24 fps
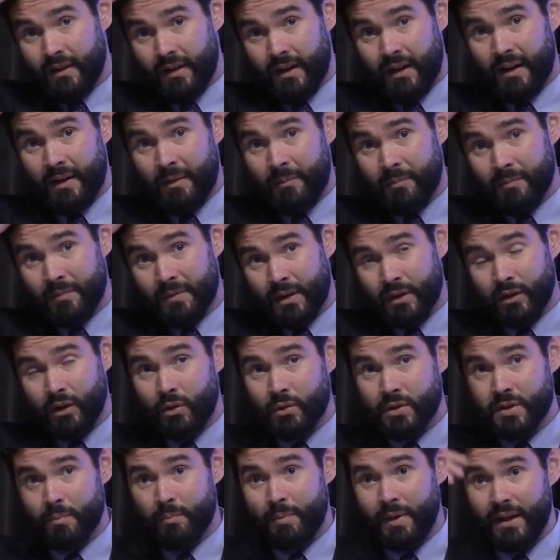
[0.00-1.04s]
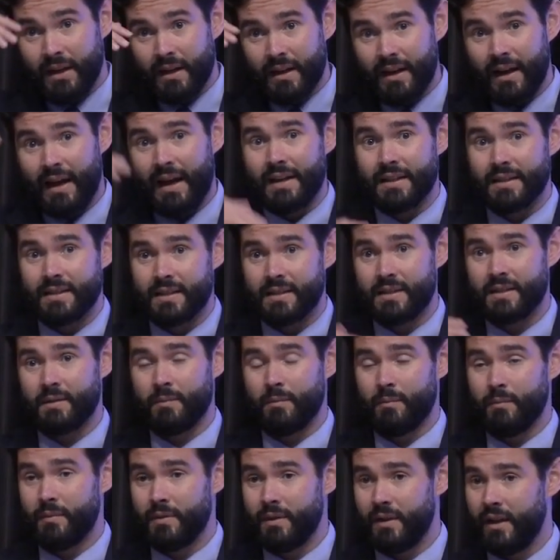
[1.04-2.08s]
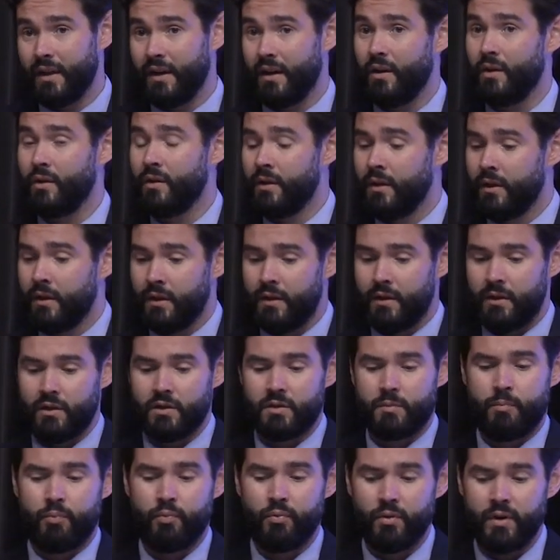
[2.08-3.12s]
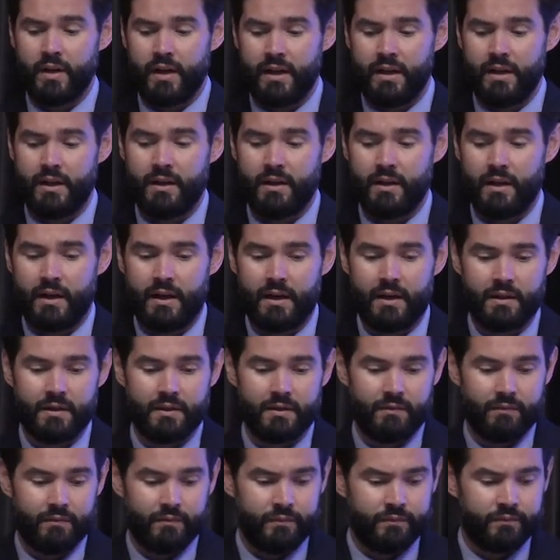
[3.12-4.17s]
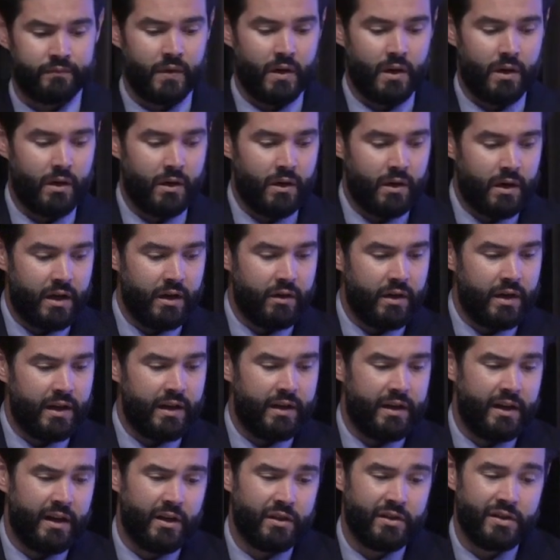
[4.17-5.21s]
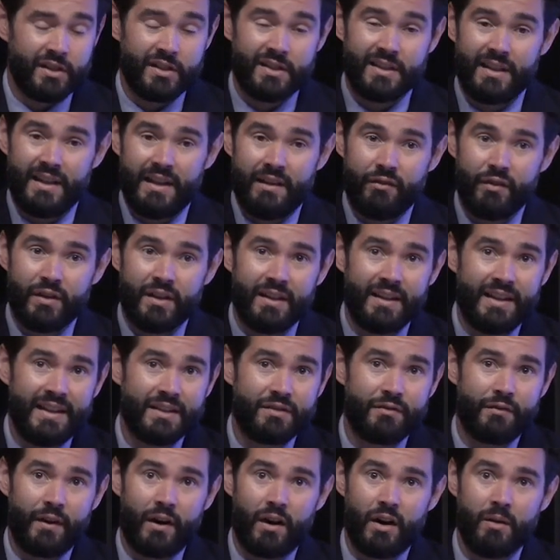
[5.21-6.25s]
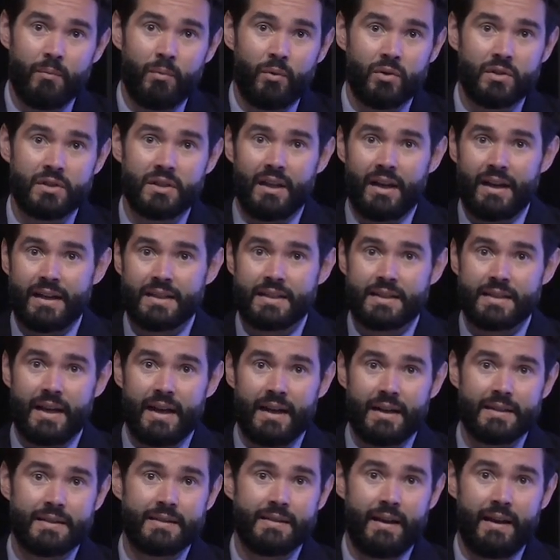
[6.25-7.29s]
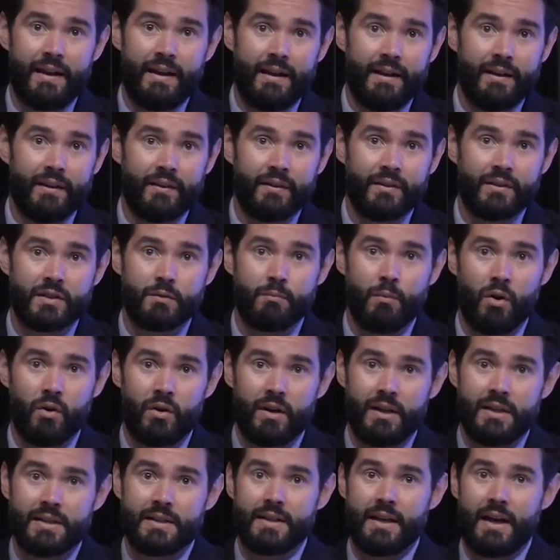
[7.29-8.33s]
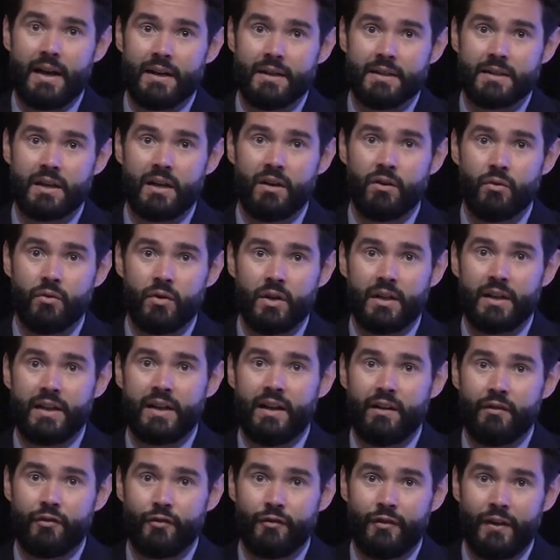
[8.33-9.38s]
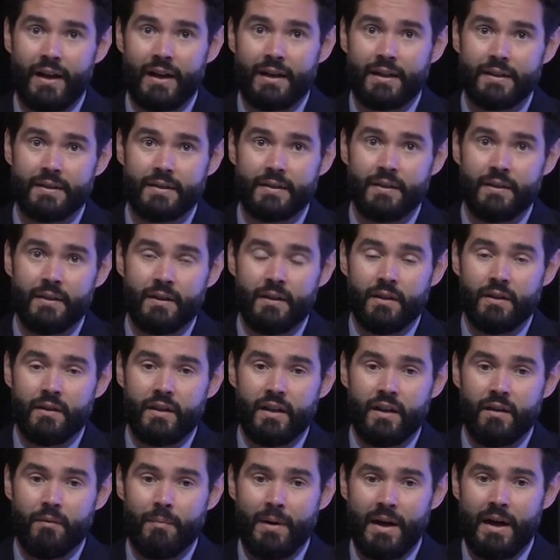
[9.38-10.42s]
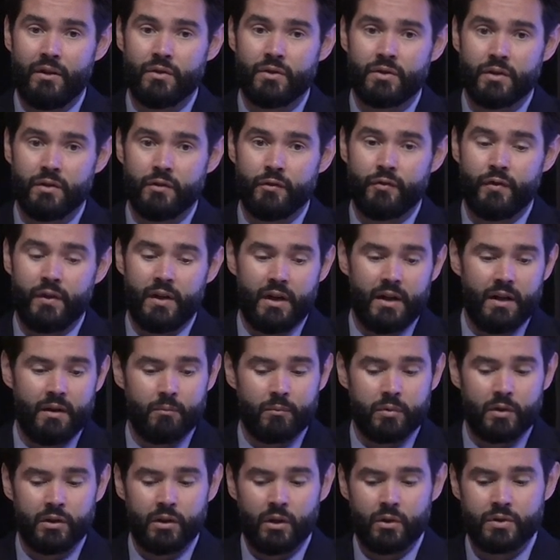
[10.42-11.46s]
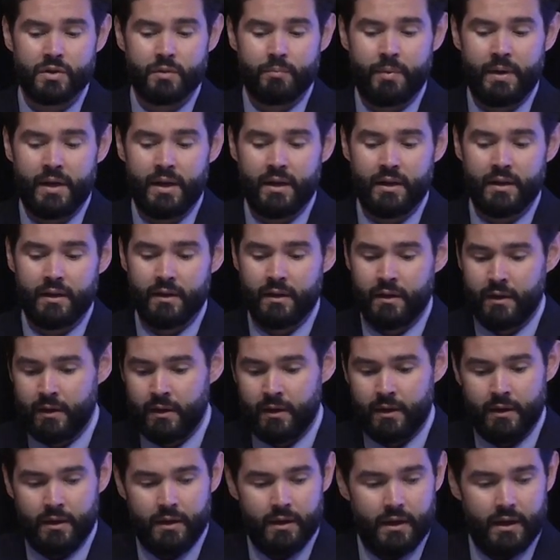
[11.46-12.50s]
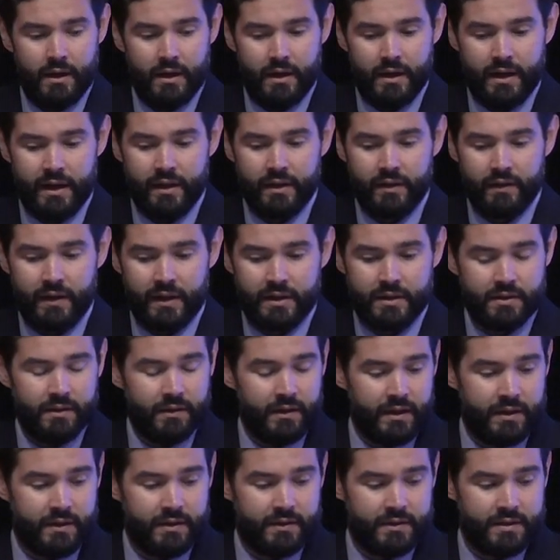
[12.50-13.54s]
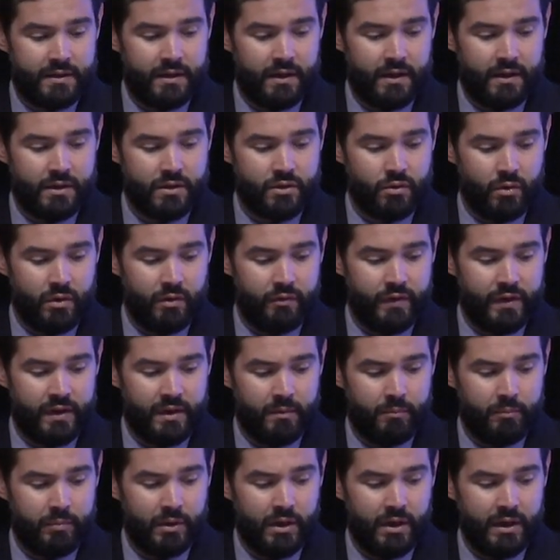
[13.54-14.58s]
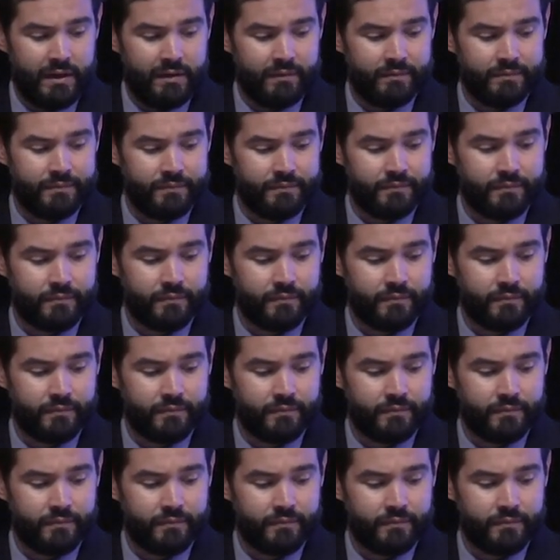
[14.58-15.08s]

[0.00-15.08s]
Um, clozapine has, you know, there's pretty uh, can, you know, just even these variables like sex and smoking status can really affect the amount of um, clozapine uh, in that, that's uh, sort of in the blood.